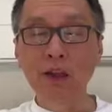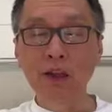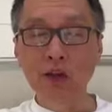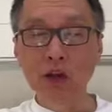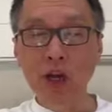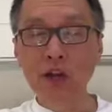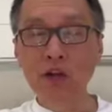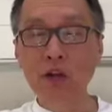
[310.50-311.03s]

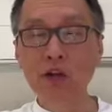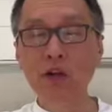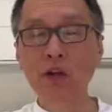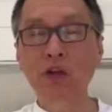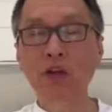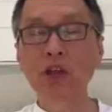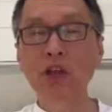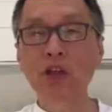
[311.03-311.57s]
General
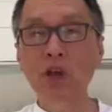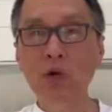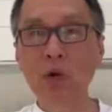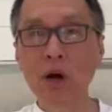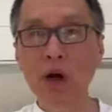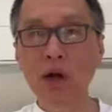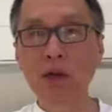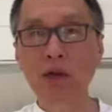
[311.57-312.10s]
Qi Chi
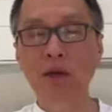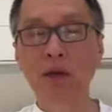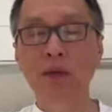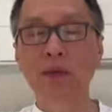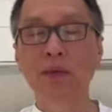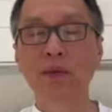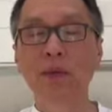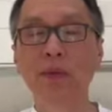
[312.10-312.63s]
Guang's
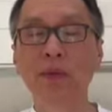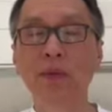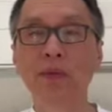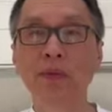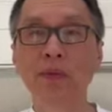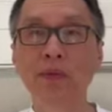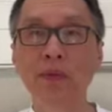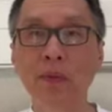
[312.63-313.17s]

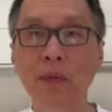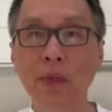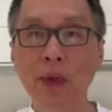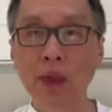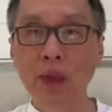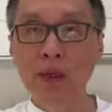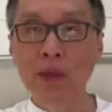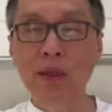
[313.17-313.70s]

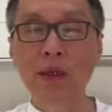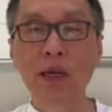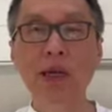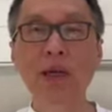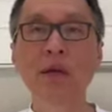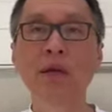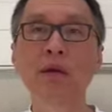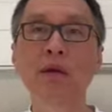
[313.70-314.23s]

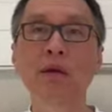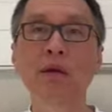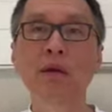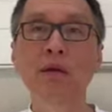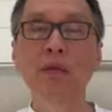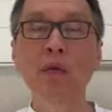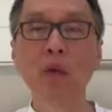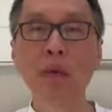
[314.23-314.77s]
saying,
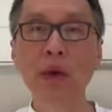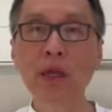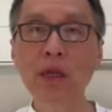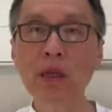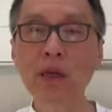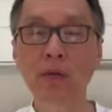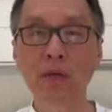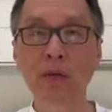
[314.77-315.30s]

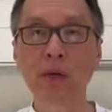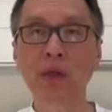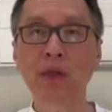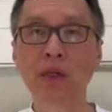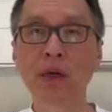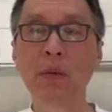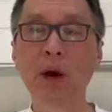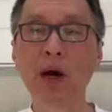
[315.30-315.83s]
momentum is
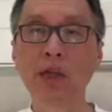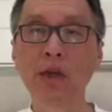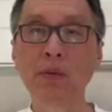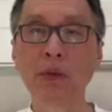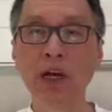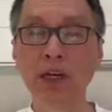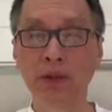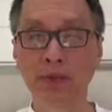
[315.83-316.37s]
the bottom
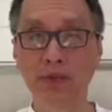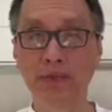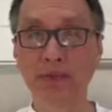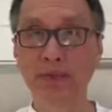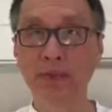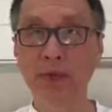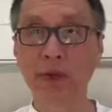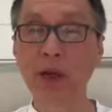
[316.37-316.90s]
line.
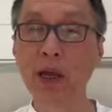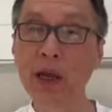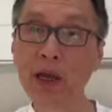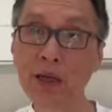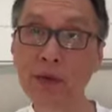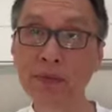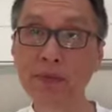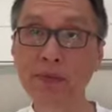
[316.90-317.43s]
Okay?